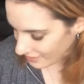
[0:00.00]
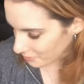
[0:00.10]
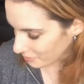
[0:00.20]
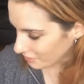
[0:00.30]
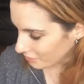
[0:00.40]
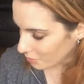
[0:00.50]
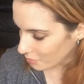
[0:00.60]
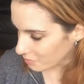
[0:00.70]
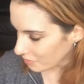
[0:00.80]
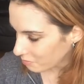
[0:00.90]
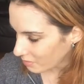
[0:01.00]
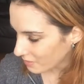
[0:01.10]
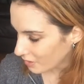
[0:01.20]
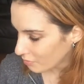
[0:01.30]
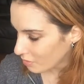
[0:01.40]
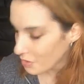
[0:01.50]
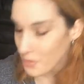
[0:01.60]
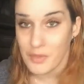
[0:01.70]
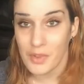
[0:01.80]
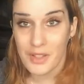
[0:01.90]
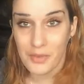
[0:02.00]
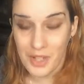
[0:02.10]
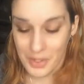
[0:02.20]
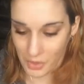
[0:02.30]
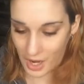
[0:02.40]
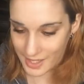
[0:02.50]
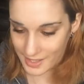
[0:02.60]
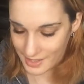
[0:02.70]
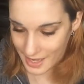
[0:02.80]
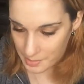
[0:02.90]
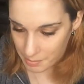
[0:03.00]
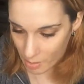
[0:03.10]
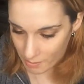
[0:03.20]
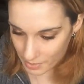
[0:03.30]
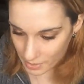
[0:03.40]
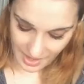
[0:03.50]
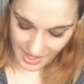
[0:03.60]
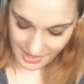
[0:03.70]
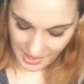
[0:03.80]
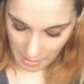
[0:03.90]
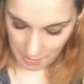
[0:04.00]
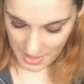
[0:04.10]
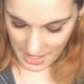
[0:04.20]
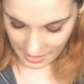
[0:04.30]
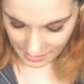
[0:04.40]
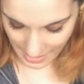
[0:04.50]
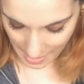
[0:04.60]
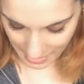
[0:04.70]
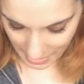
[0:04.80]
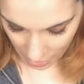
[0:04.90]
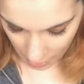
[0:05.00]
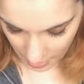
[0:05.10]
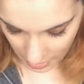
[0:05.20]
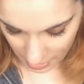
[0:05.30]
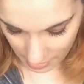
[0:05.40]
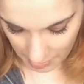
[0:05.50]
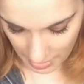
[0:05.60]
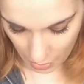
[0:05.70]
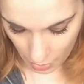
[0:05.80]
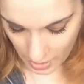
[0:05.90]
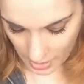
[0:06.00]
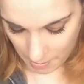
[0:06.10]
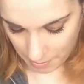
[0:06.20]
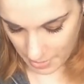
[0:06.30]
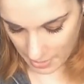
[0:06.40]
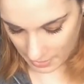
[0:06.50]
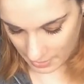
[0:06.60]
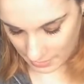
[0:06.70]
that's what it's called. I've probably got it wrong. No, it's right. Sex bomb. This is a bit damaged, which is a bit annoying, but